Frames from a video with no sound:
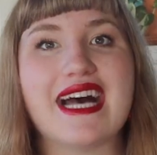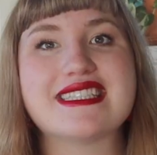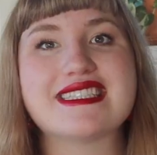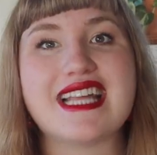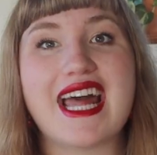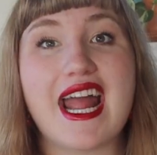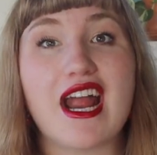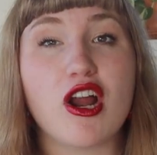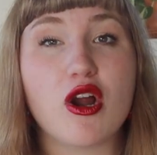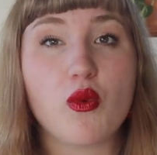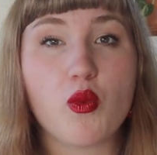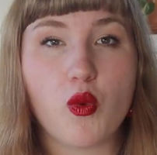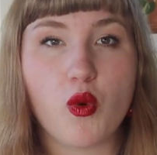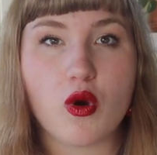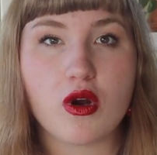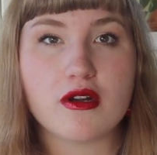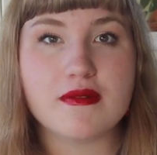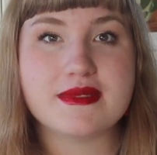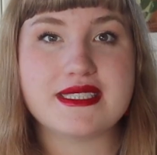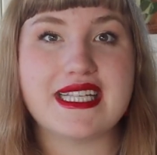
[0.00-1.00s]
As the air
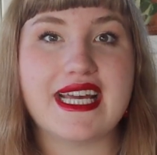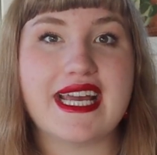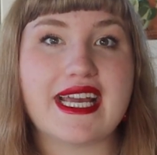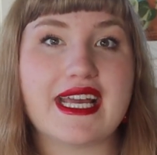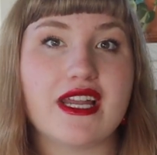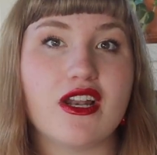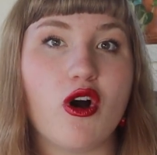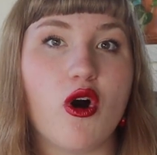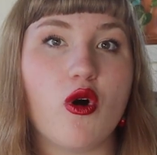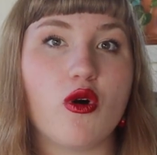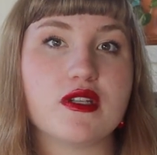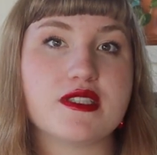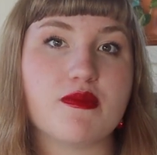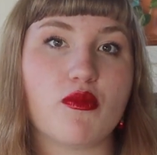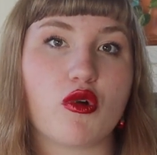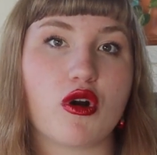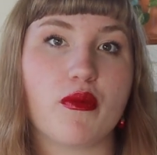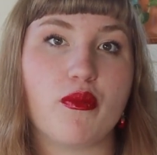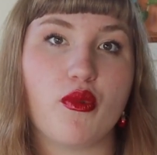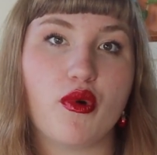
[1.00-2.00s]
warms, it can hold
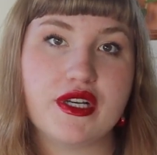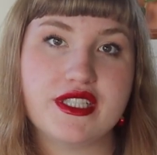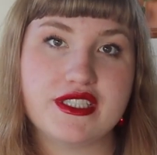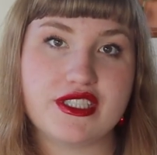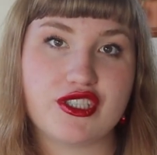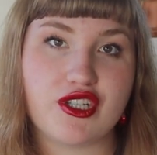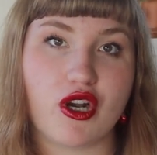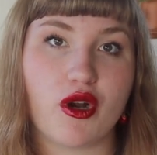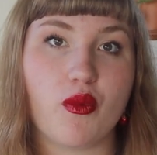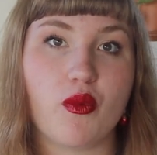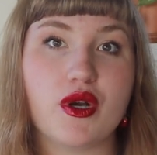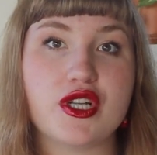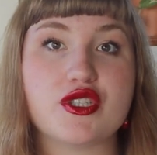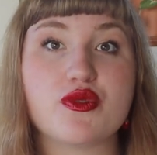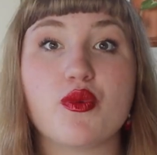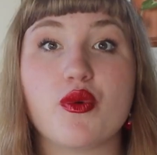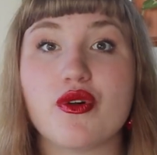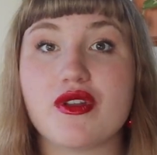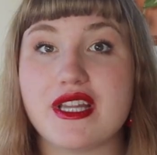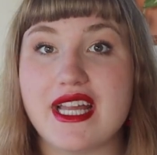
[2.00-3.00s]
more moisture,
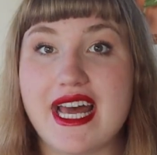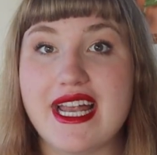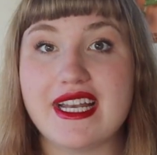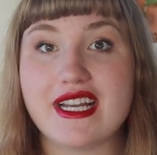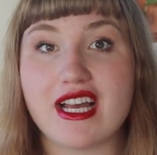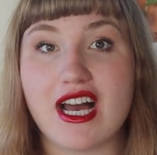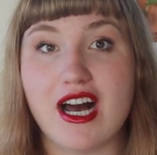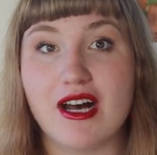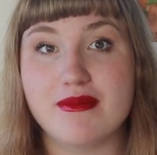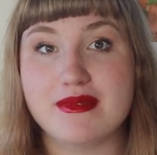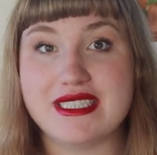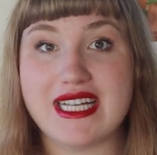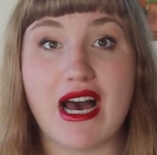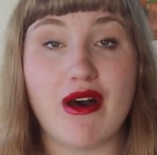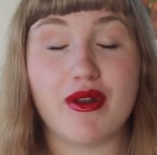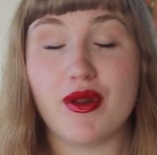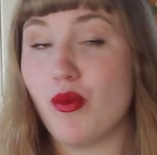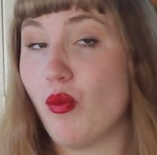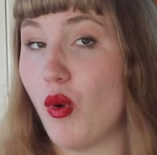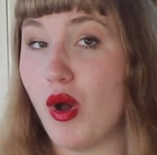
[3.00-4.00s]
which will then come
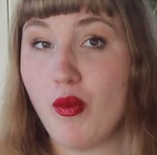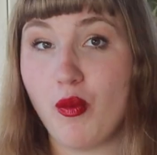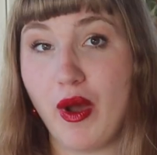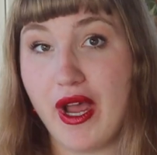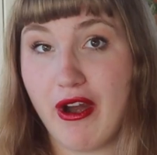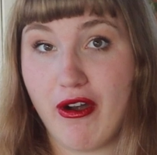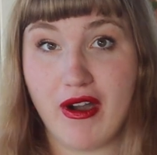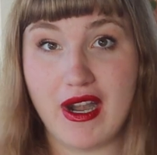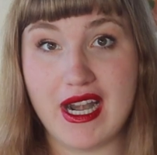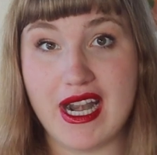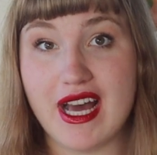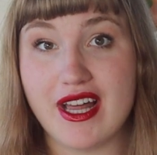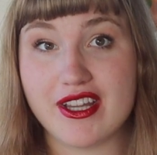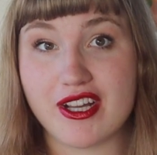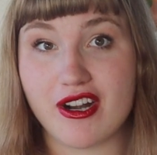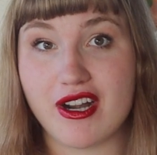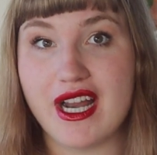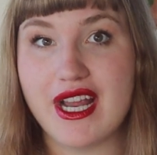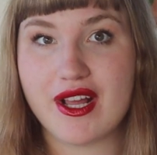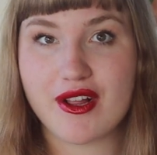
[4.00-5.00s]
down in one way or
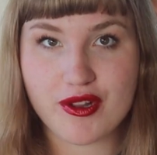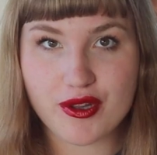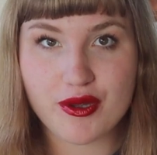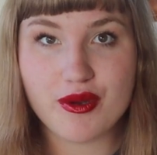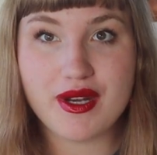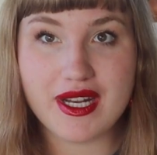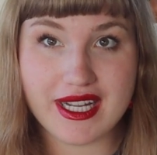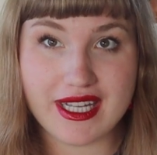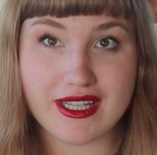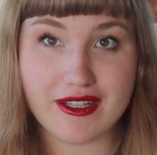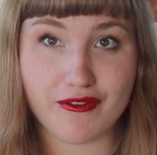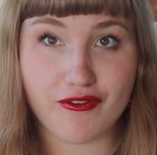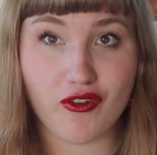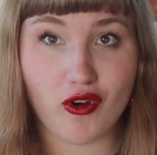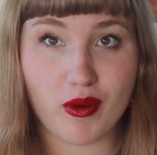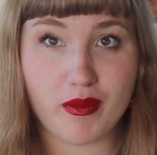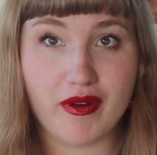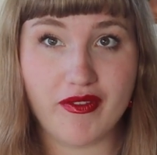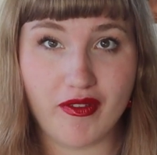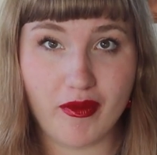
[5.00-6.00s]
another, including in the
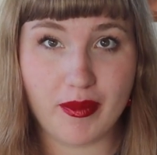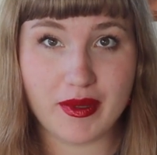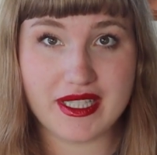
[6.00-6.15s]
form of a